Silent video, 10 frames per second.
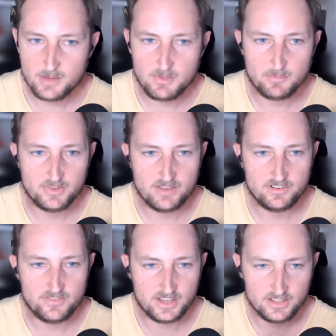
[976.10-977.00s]
up
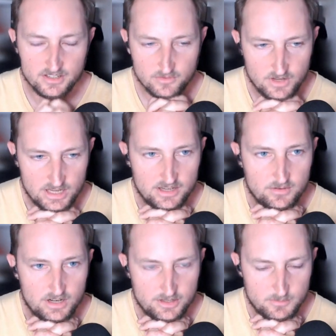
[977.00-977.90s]
everything
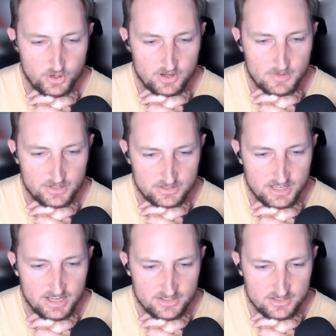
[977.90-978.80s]
I've spoken about
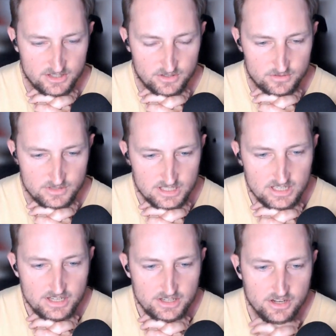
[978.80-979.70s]
today. So,
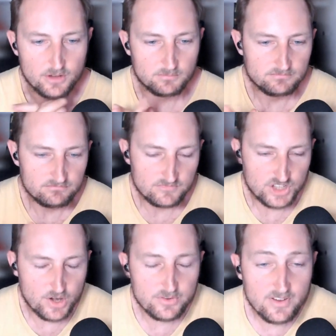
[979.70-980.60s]
you know,
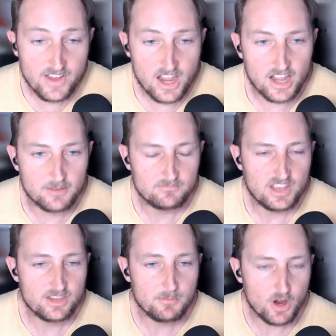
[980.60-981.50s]
generative AI
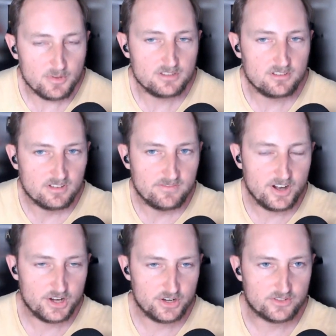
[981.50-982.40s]
at the moment,
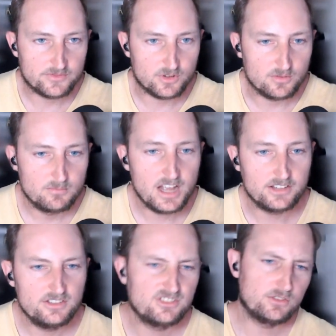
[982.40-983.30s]
very useful, but
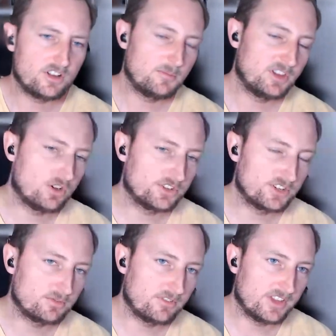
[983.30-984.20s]
you still got to be
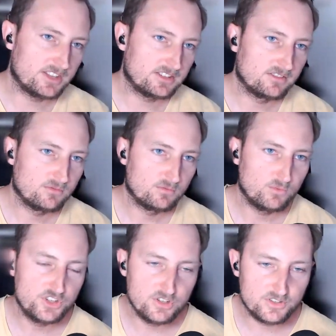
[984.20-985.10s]
cautious with it. Would
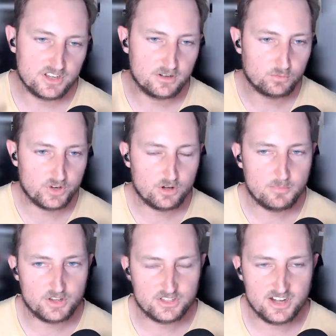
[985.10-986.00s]
you use it in a real
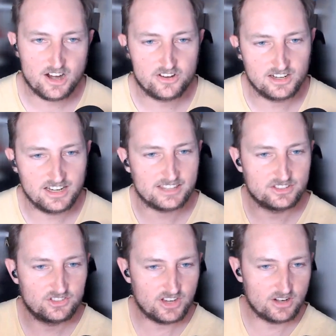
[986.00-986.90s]
bot scenario and let
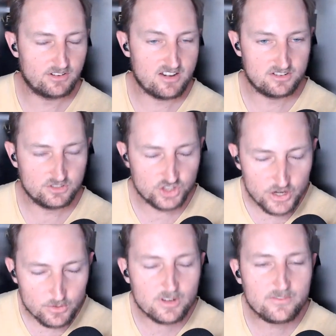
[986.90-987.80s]

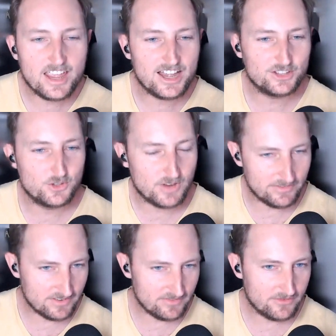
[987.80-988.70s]
generative AI do
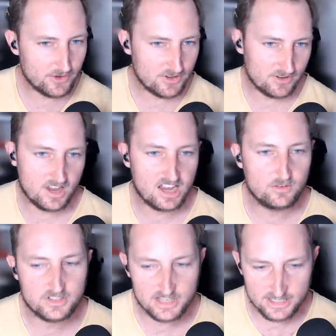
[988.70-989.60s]
everything for you? I would
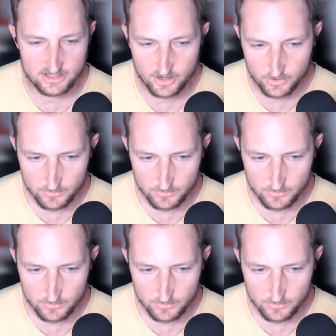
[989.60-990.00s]
say no.